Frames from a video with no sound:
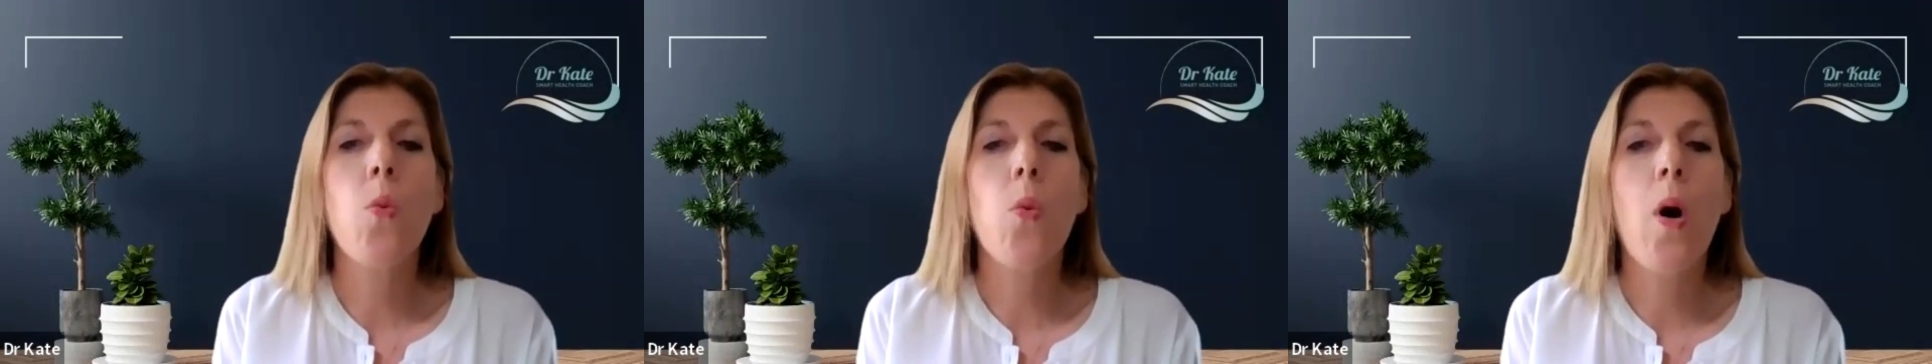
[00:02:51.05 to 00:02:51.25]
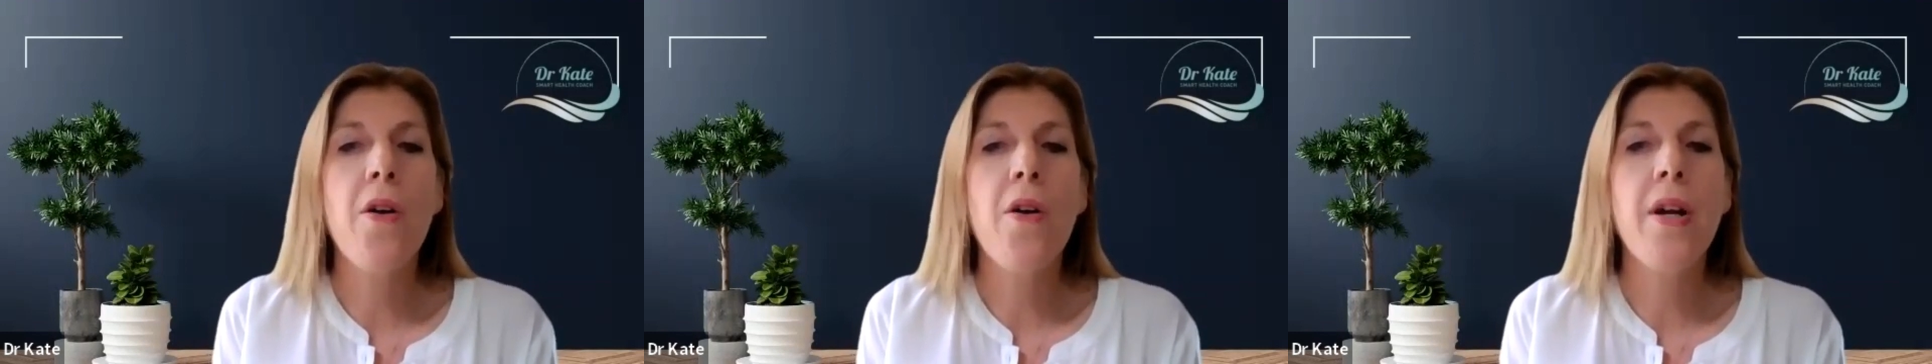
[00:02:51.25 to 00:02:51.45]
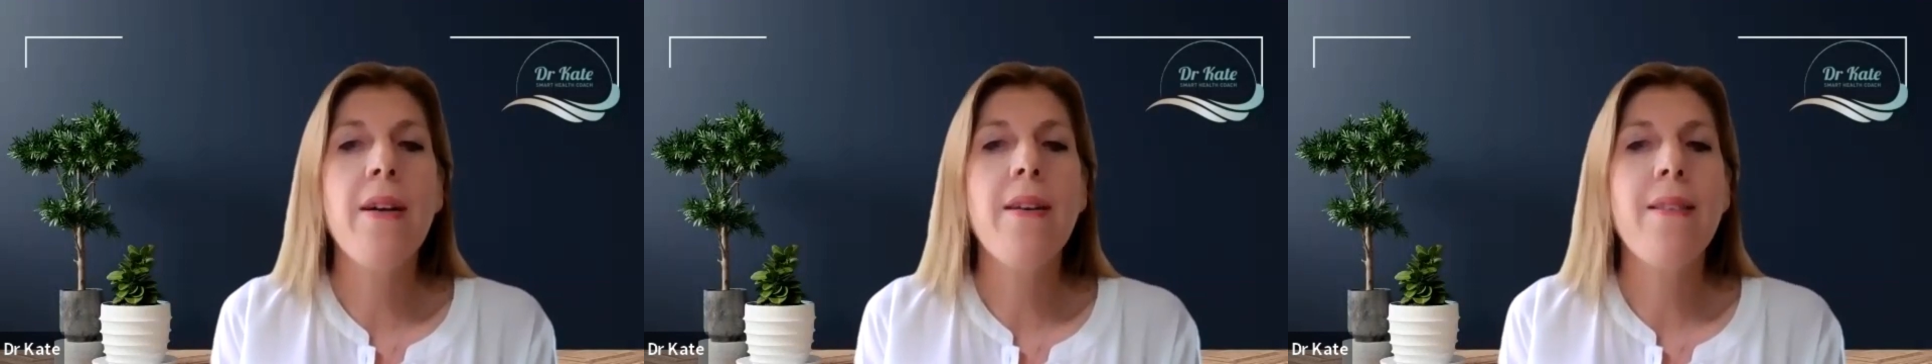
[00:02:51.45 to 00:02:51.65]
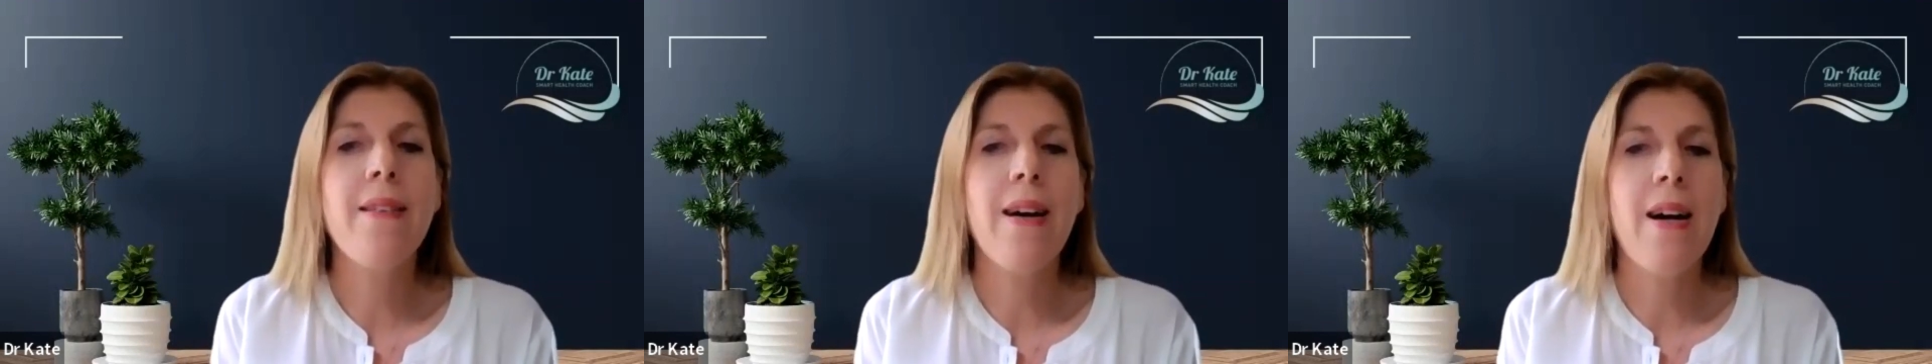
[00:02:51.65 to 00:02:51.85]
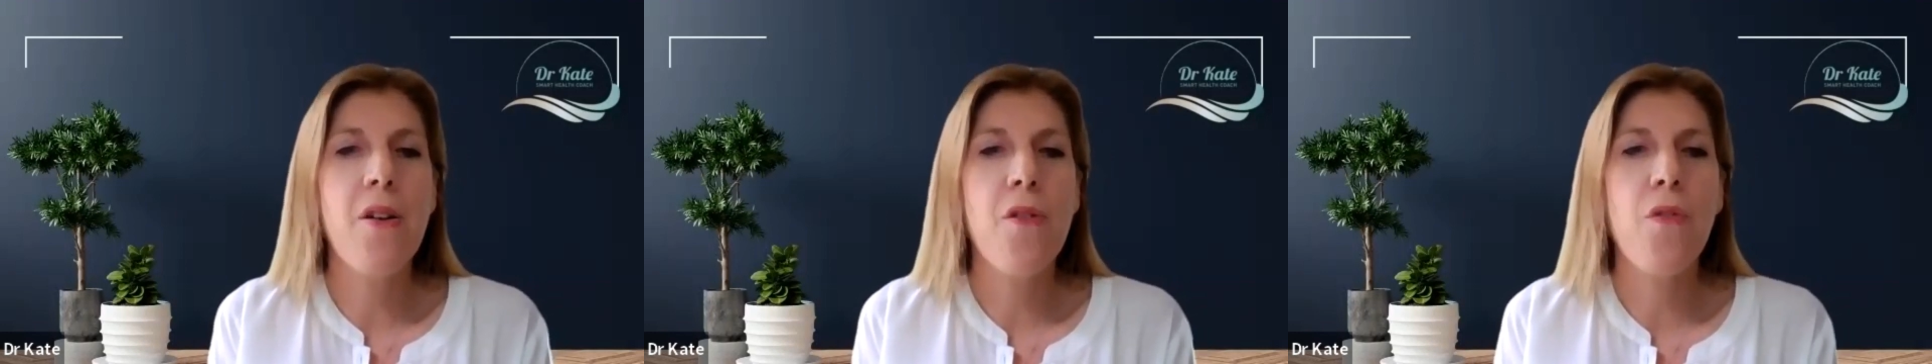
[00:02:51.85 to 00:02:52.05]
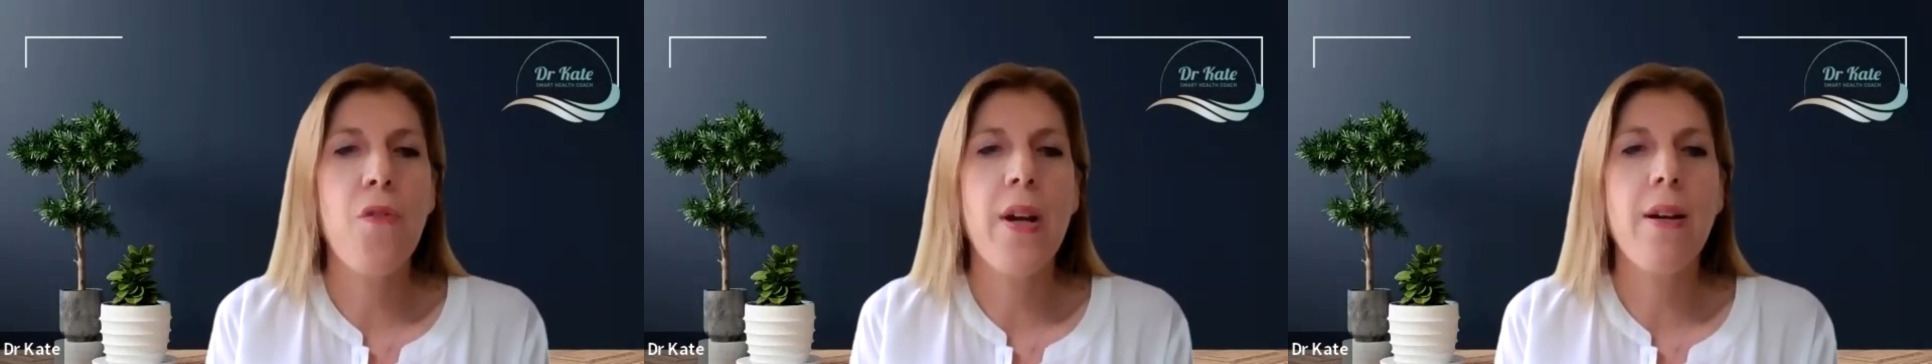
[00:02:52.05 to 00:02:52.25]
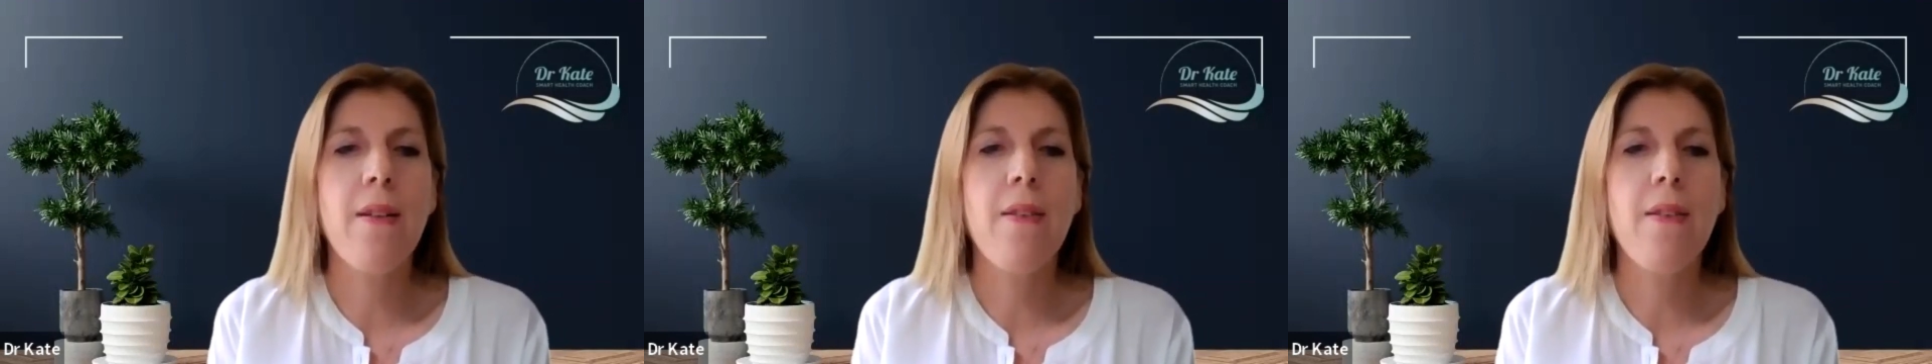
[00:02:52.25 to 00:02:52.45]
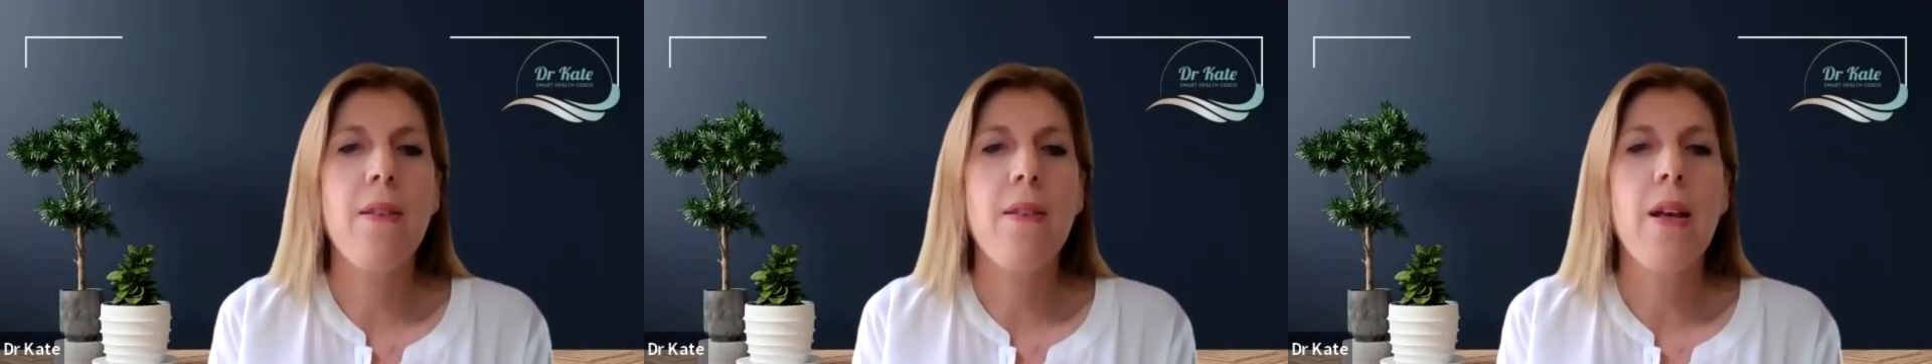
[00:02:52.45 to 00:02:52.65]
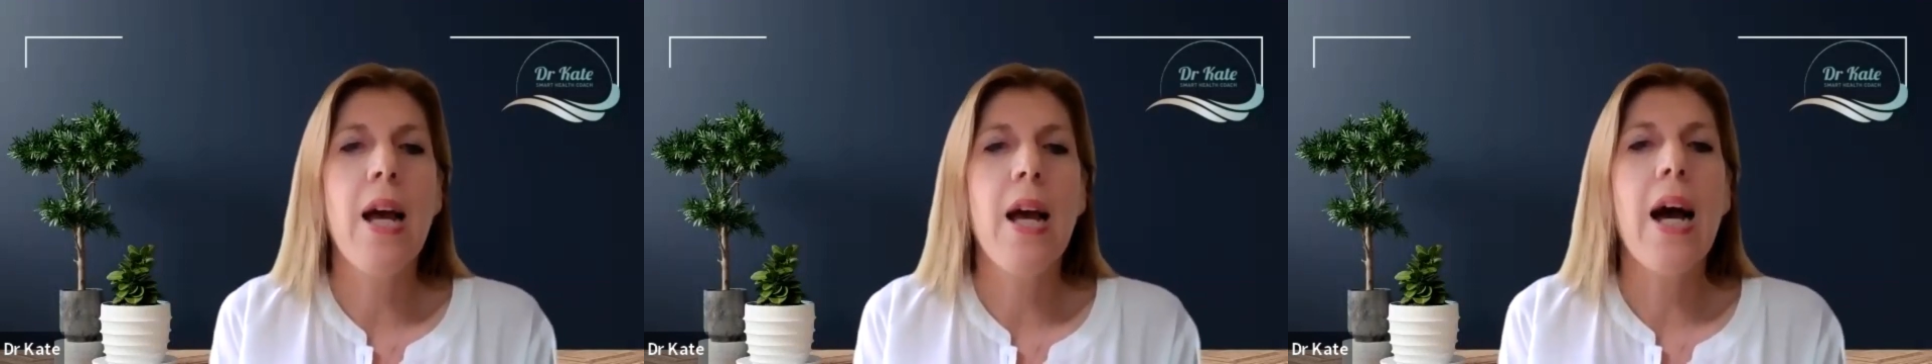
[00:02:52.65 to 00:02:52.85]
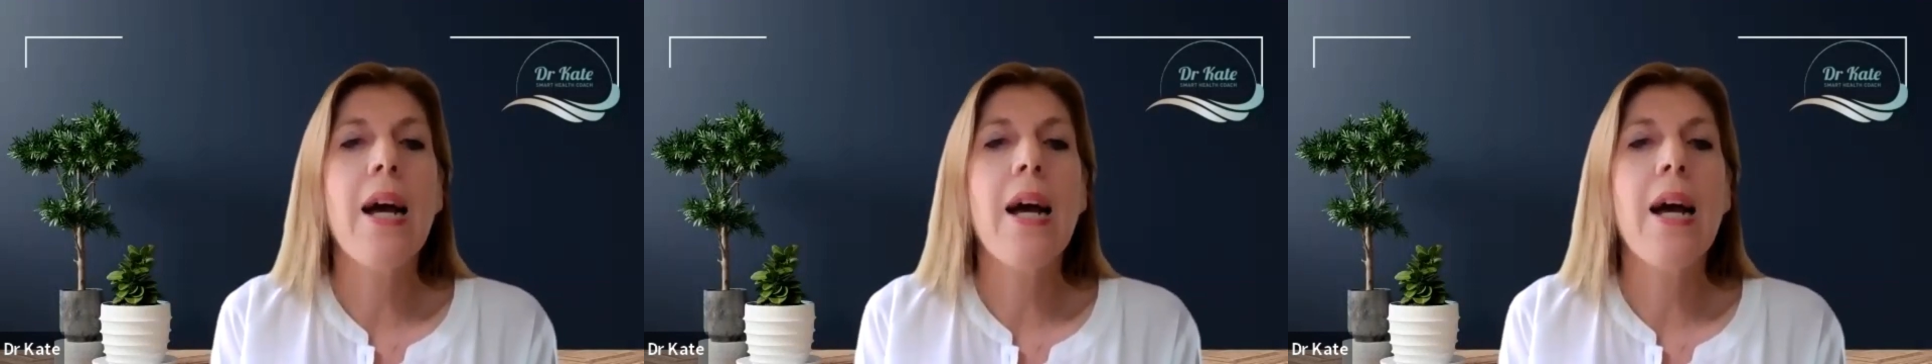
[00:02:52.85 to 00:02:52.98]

worrying side effects,